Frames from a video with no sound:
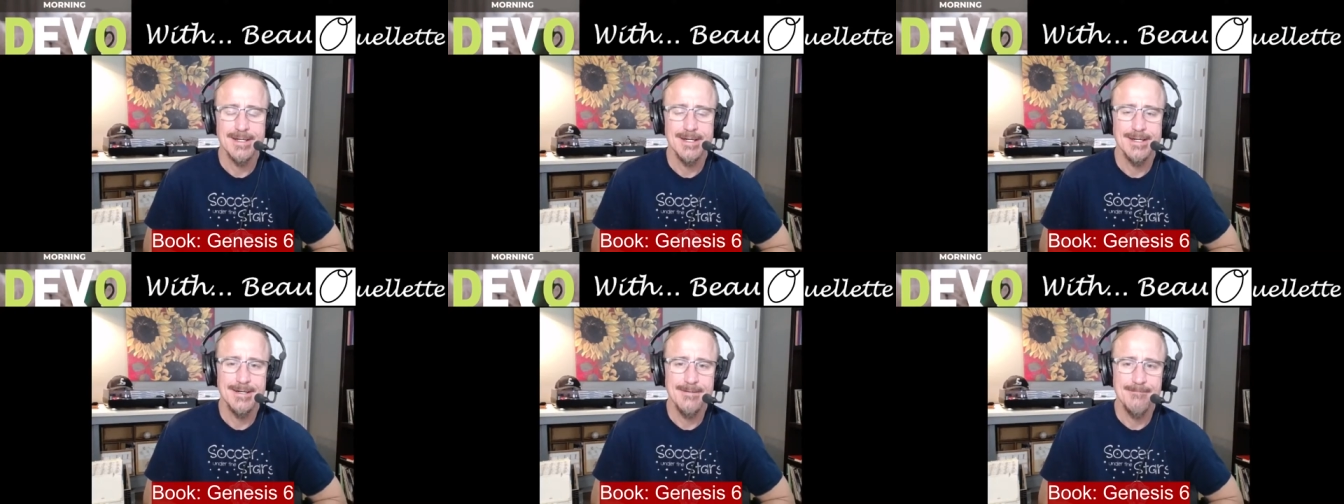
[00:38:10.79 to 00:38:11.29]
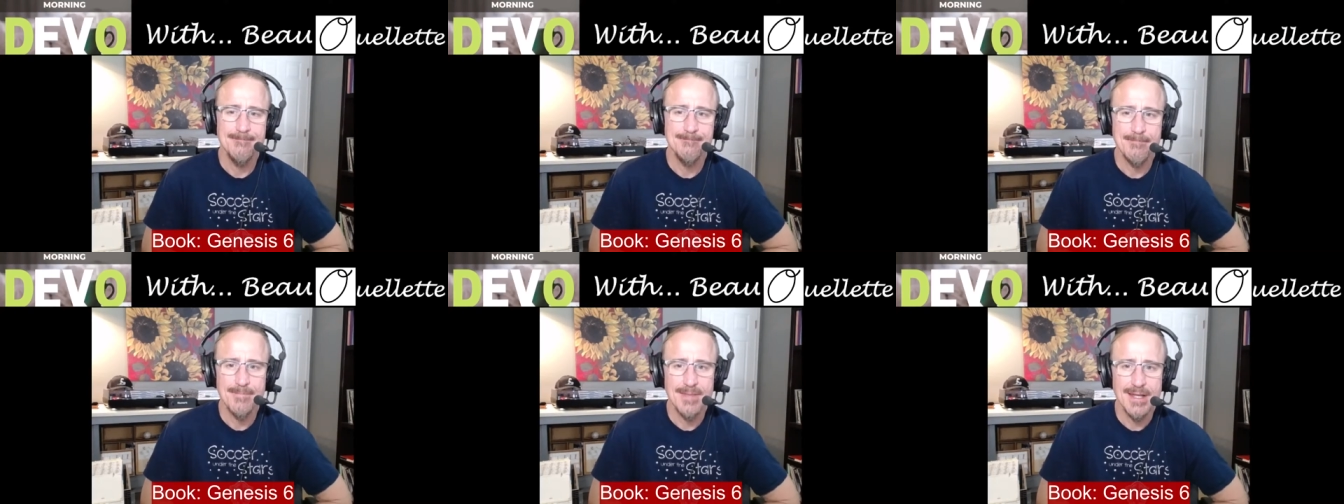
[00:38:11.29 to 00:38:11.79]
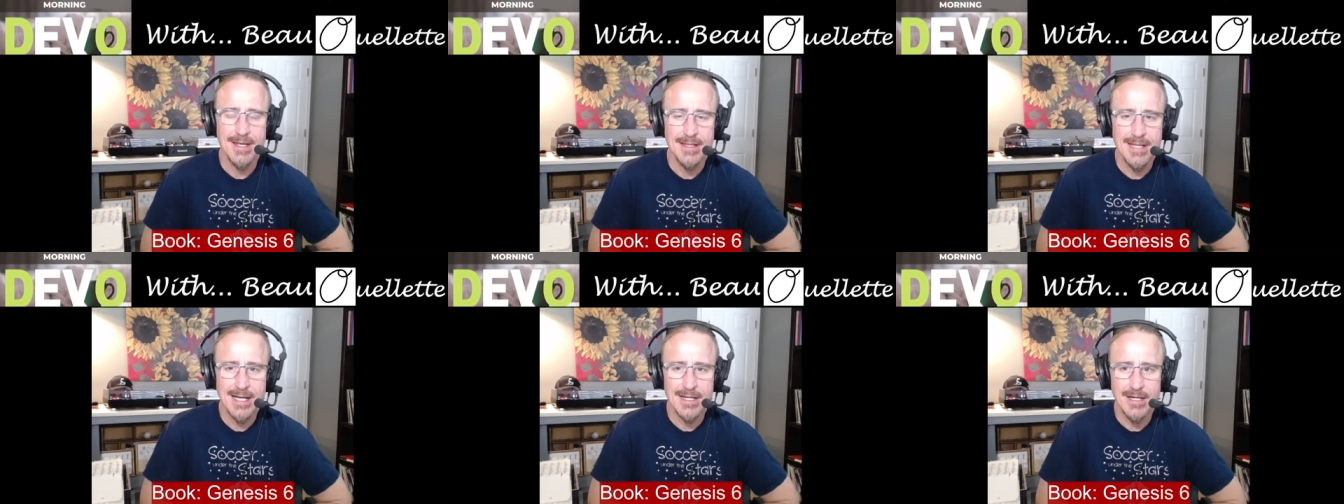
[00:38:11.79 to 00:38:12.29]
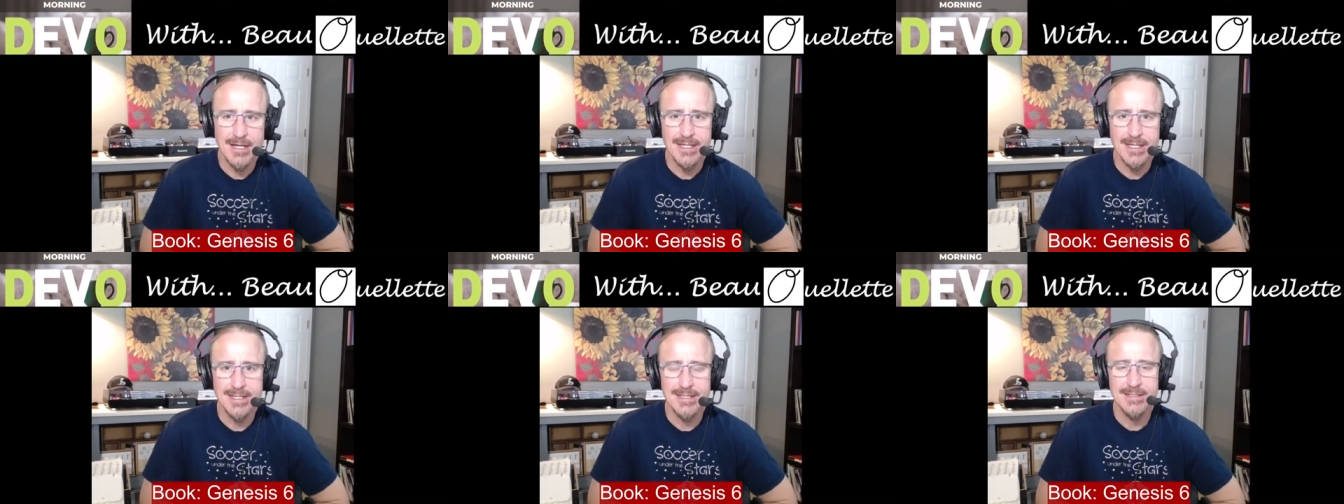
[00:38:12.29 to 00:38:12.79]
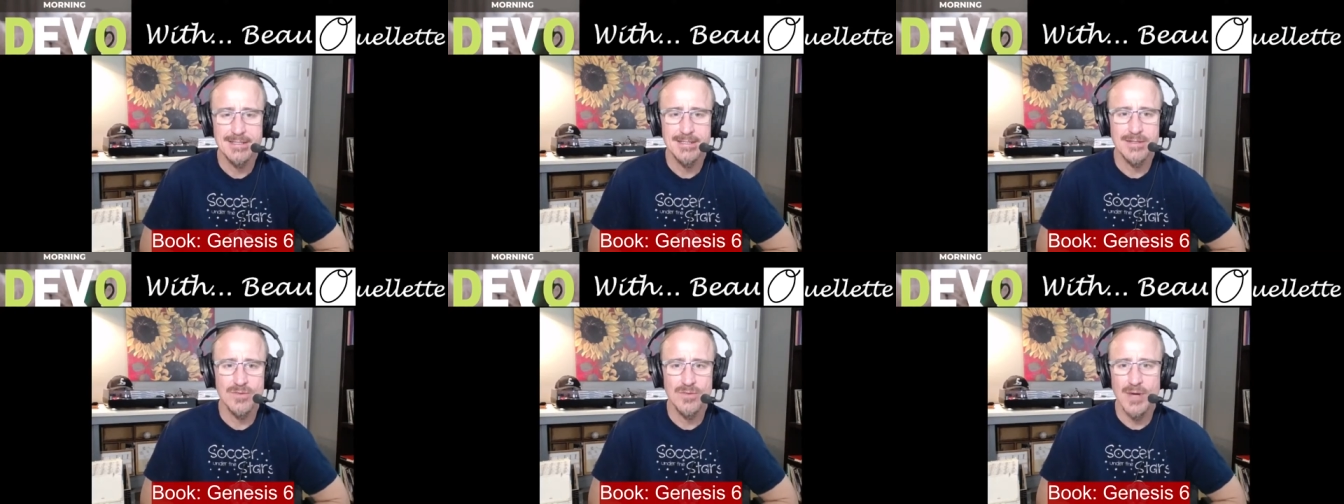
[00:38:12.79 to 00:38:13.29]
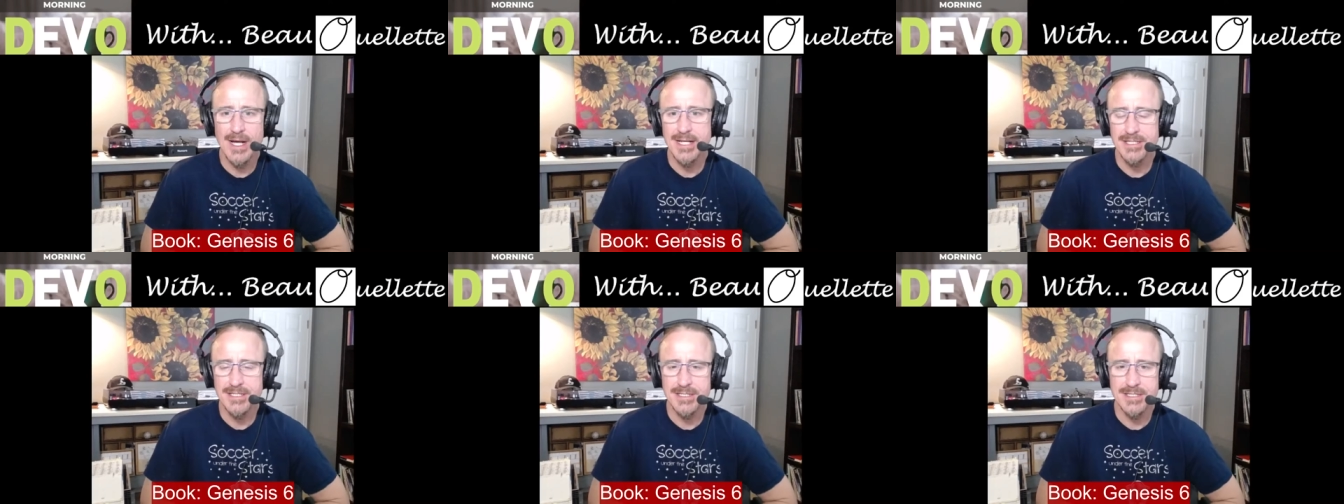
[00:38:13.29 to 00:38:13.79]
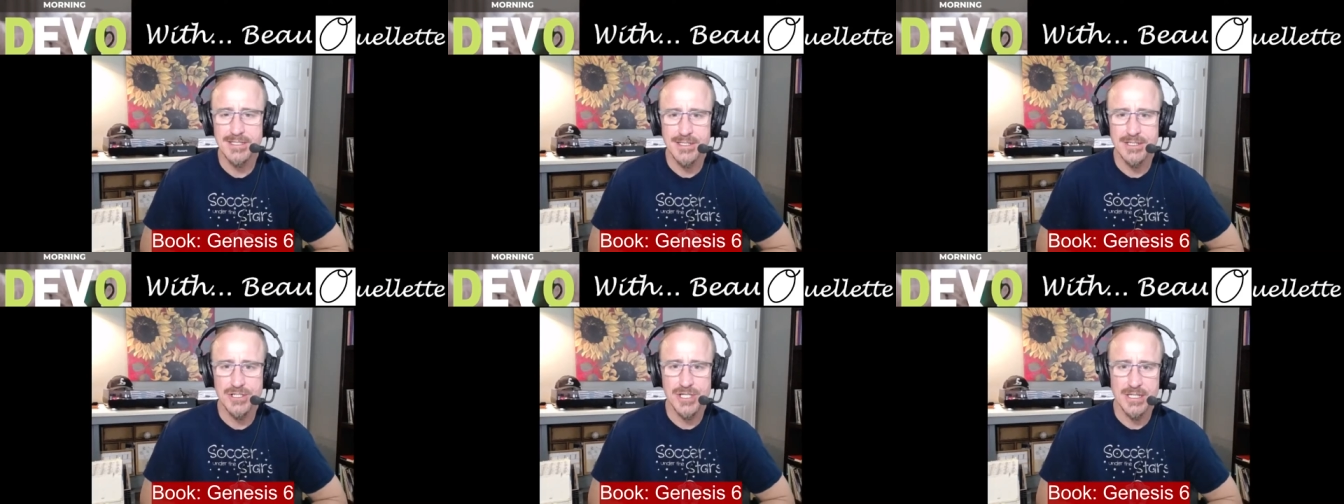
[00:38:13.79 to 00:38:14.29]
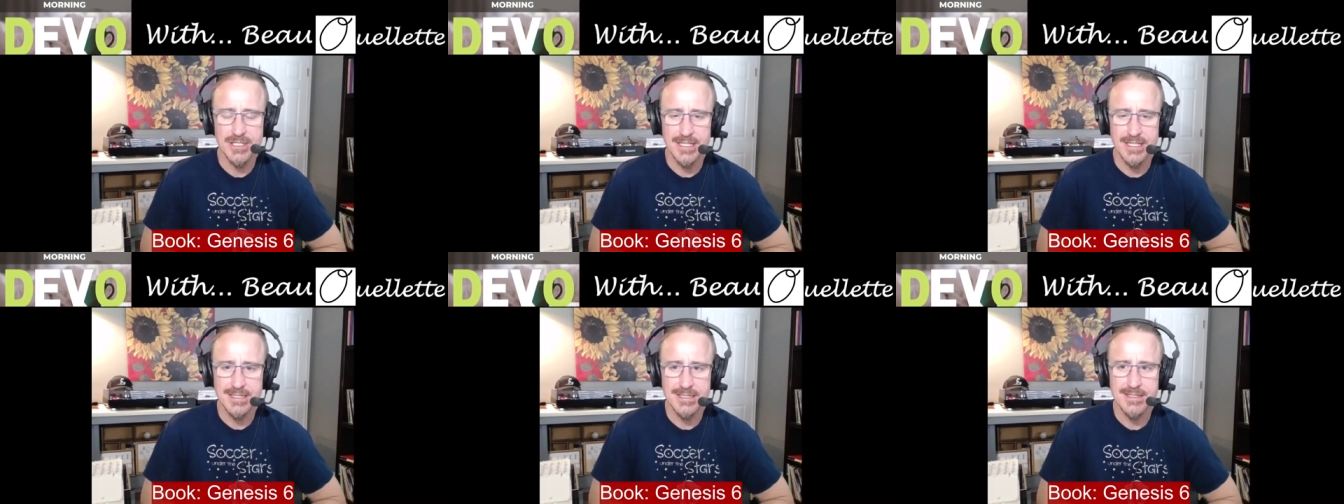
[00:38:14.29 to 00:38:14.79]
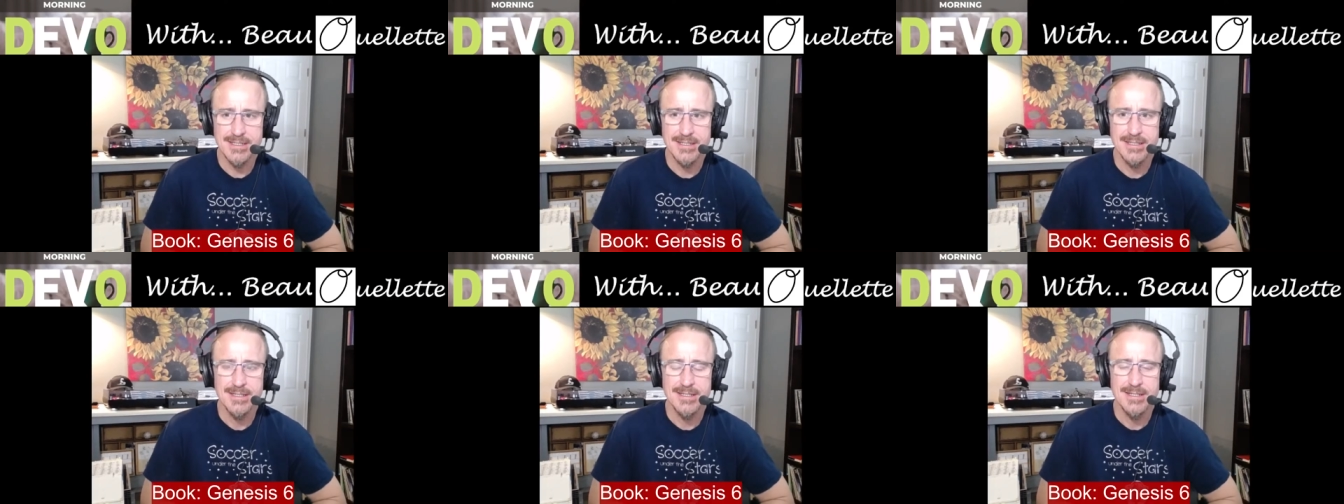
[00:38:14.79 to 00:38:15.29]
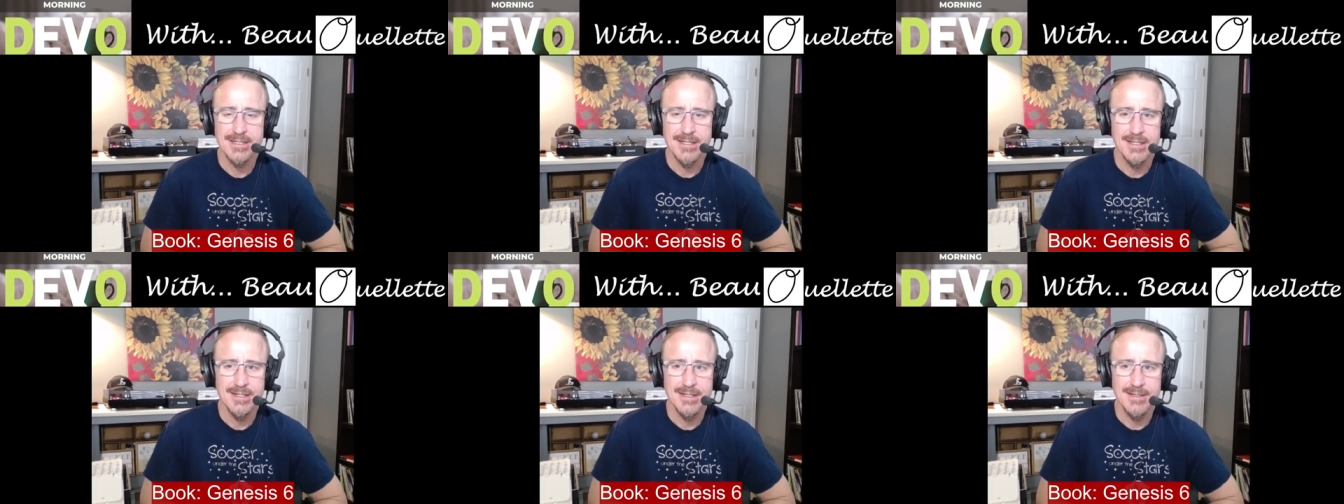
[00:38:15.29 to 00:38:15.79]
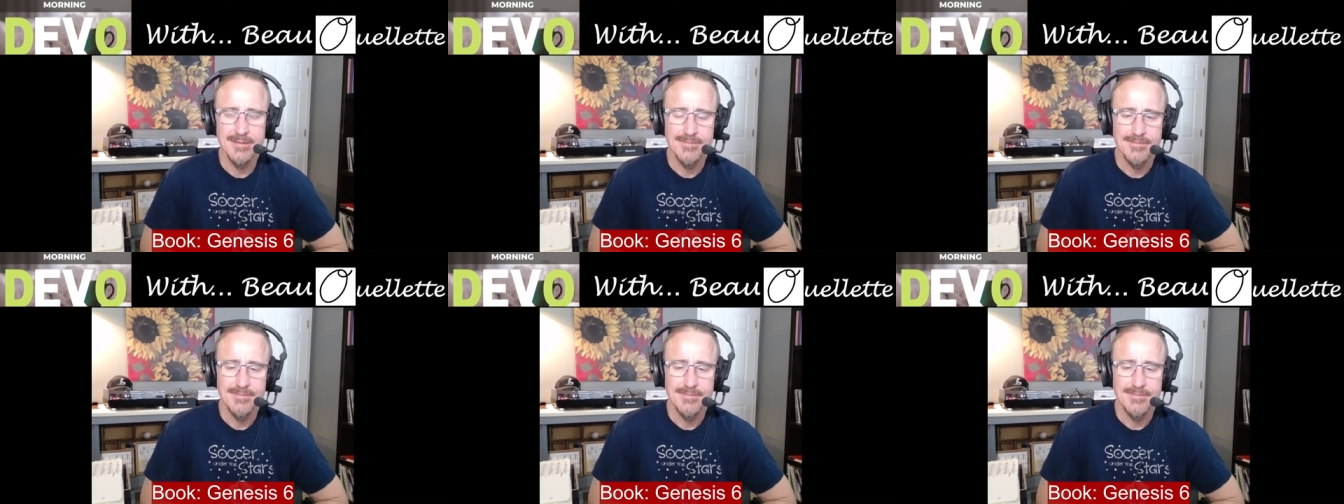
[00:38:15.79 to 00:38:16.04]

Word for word: um, and that God is righteous to judge us um,